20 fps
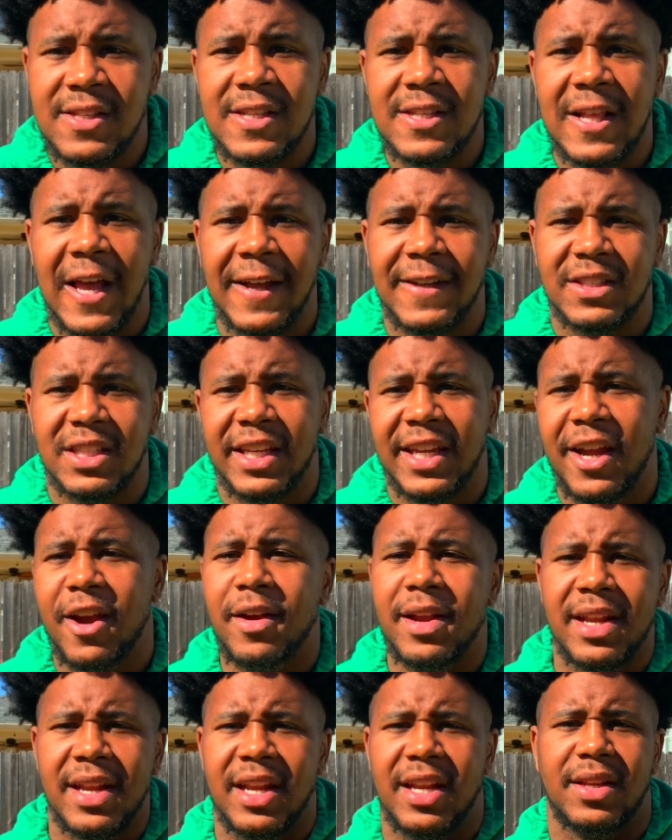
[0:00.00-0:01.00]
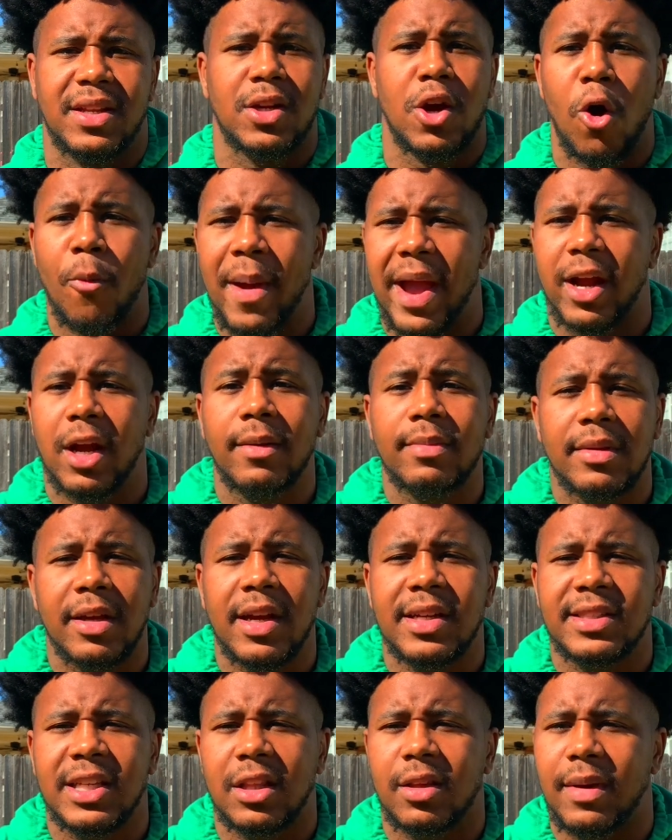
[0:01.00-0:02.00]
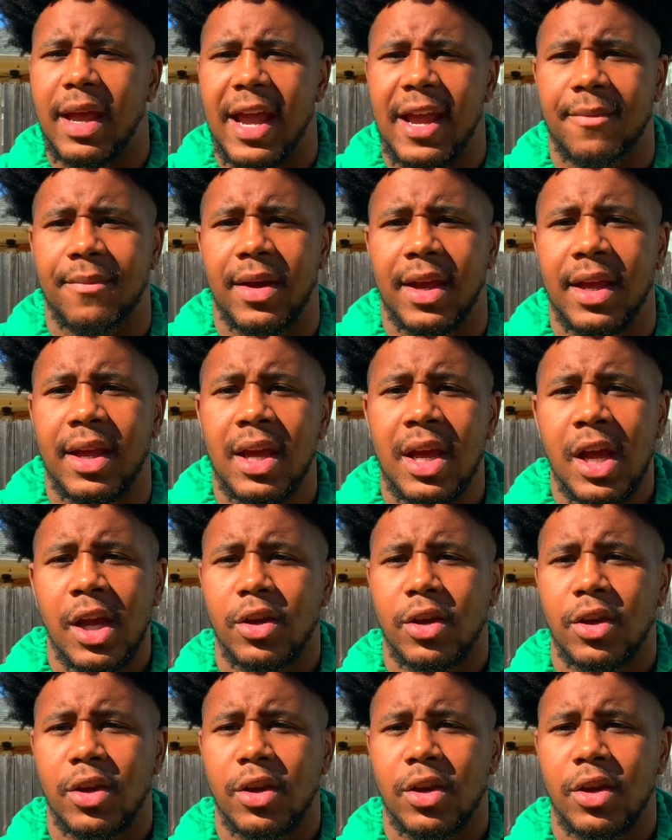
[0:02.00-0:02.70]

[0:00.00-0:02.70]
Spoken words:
It's like security need to go back up there and tell them, hey, man,